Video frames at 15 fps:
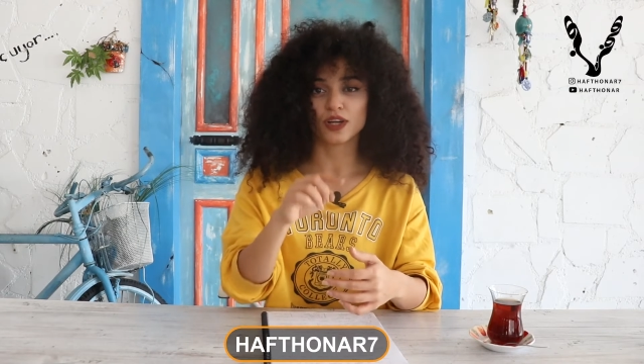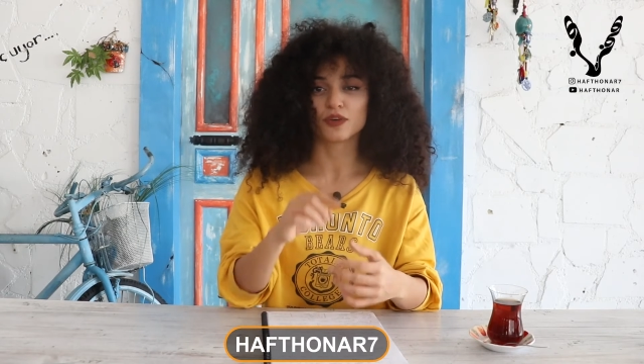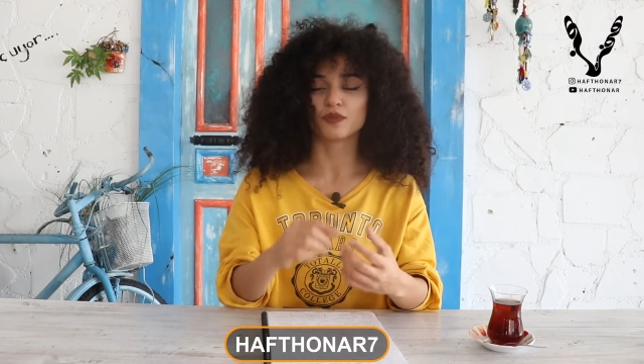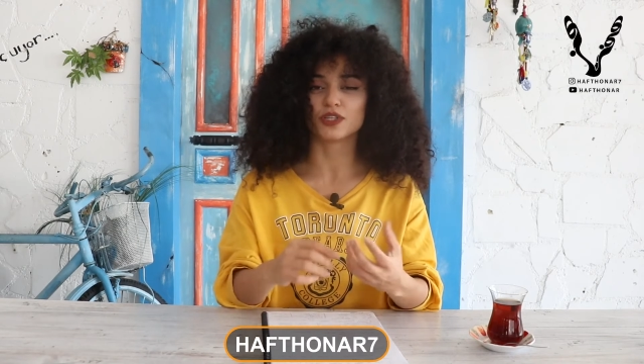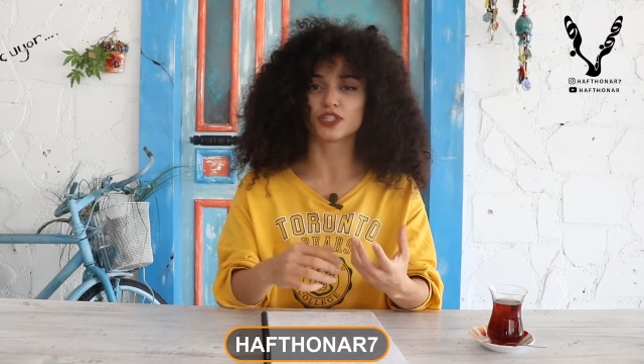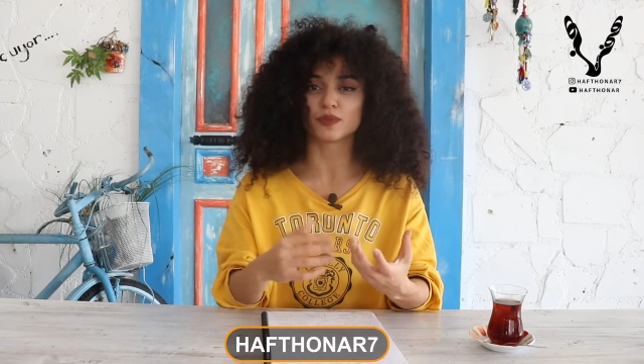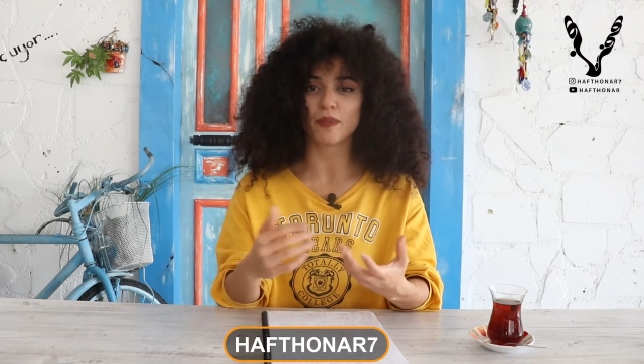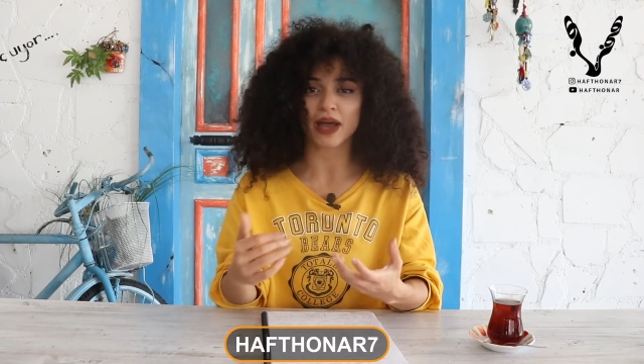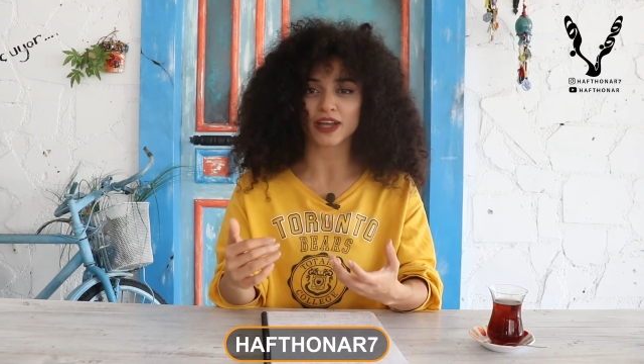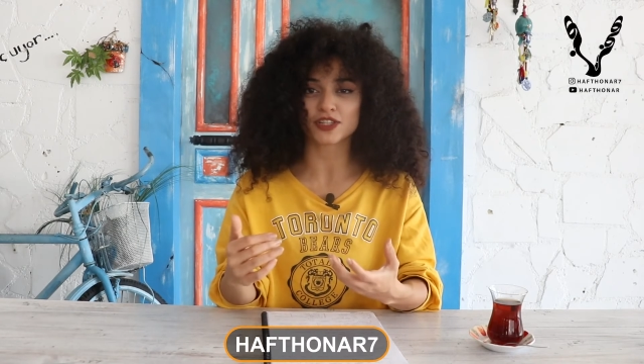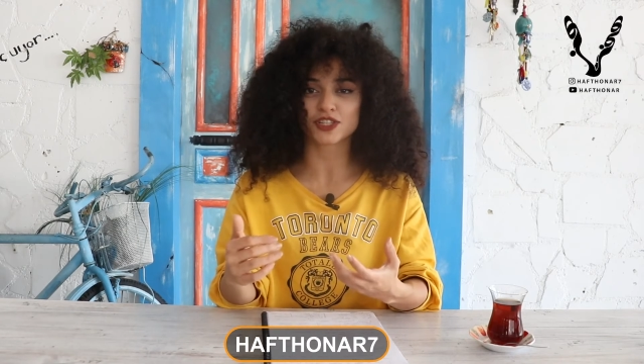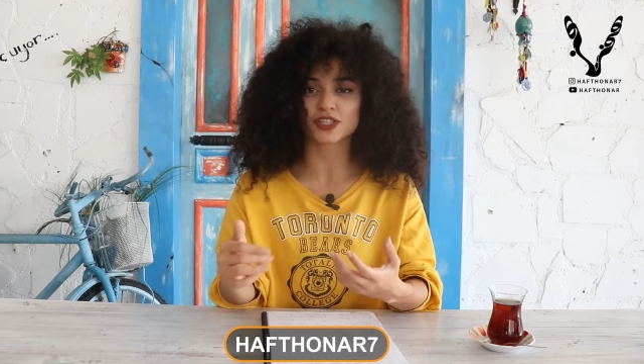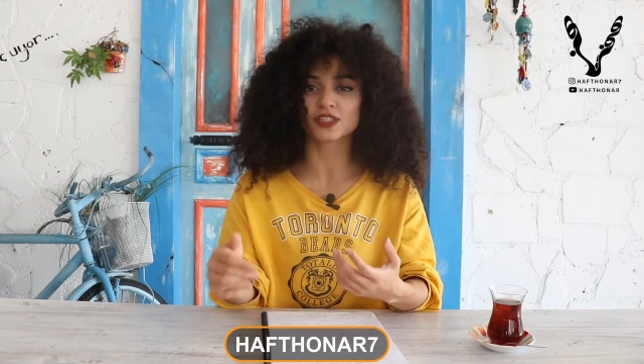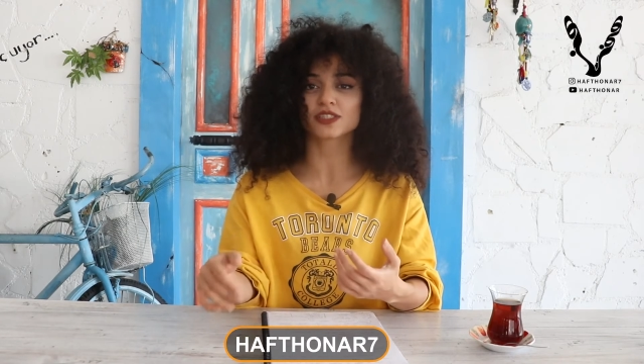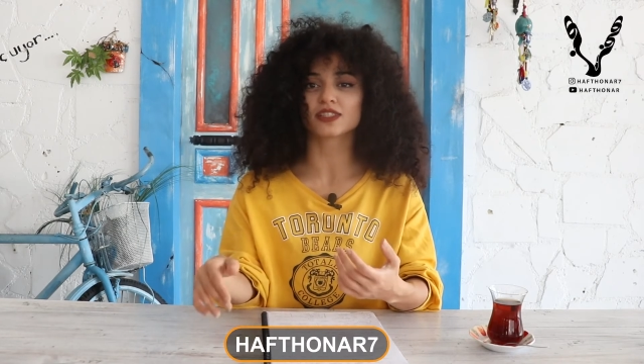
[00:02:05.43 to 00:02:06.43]
which
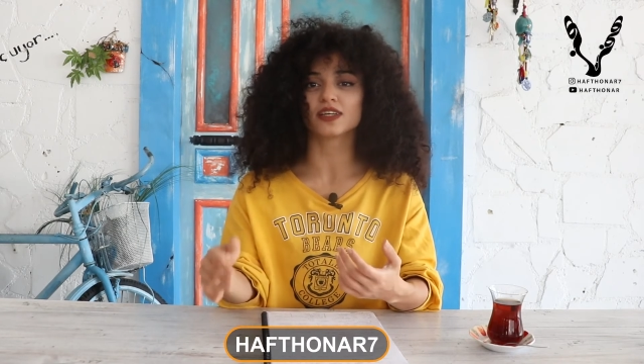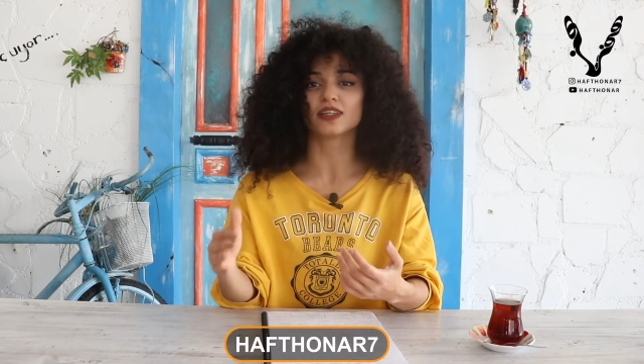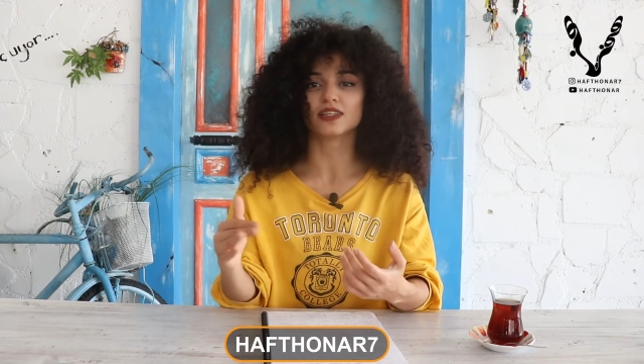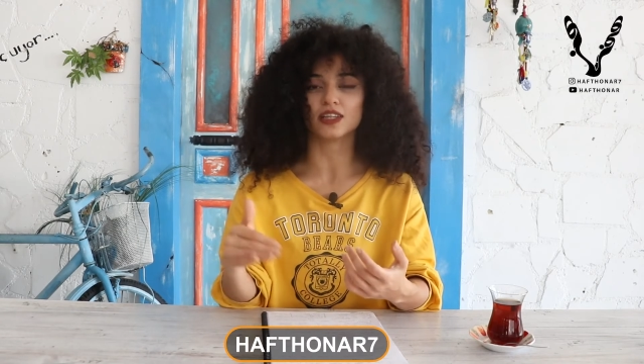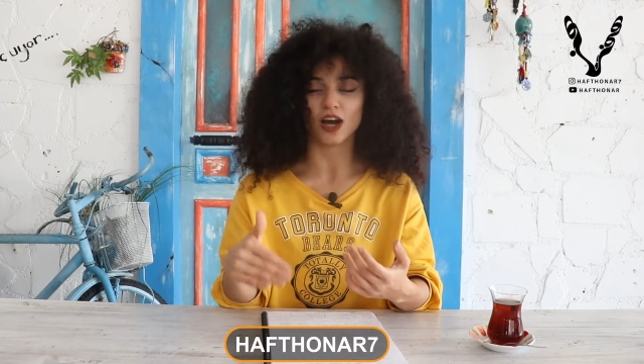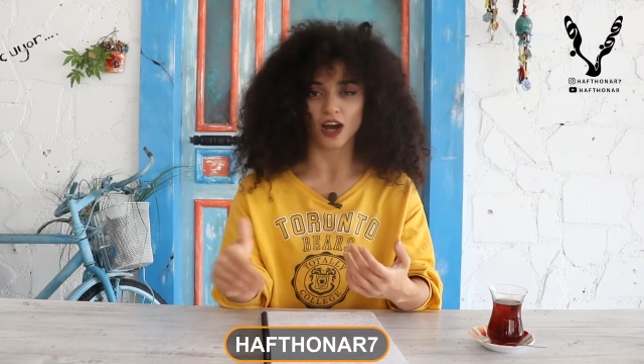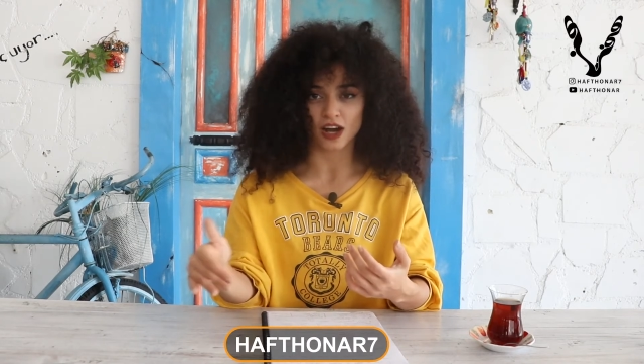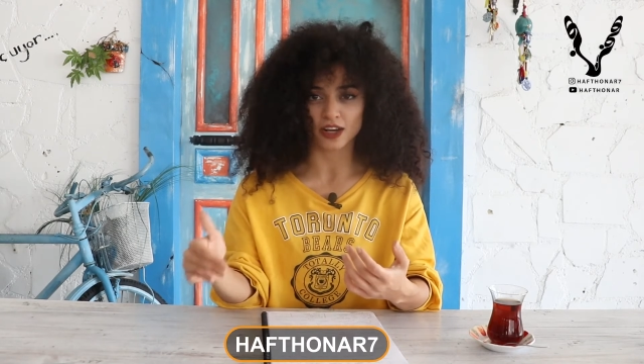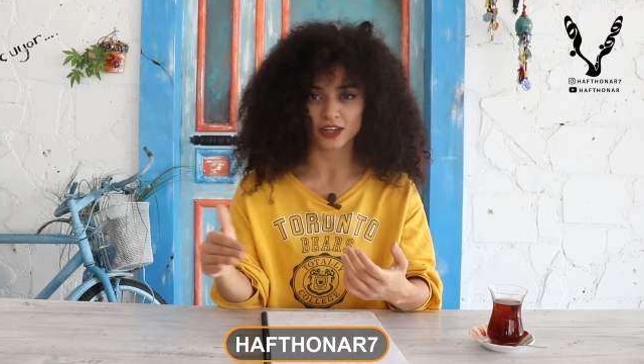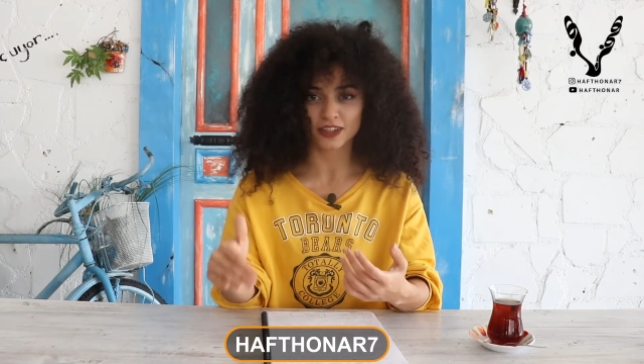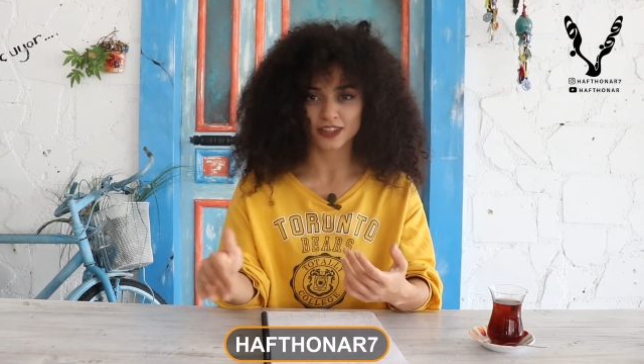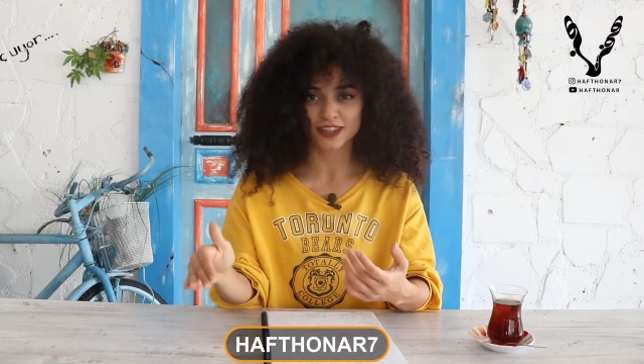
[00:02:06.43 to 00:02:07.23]
matches lar.